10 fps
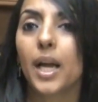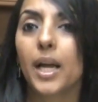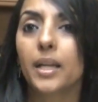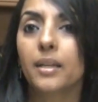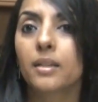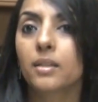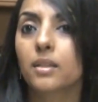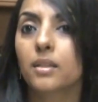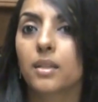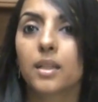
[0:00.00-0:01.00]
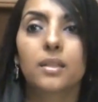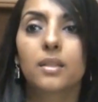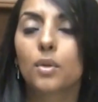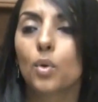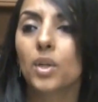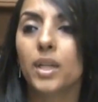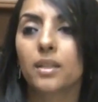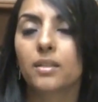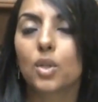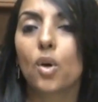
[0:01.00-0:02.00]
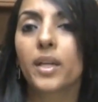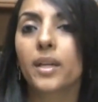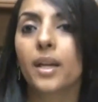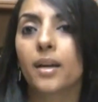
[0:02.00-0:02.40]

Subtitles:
and the whole Song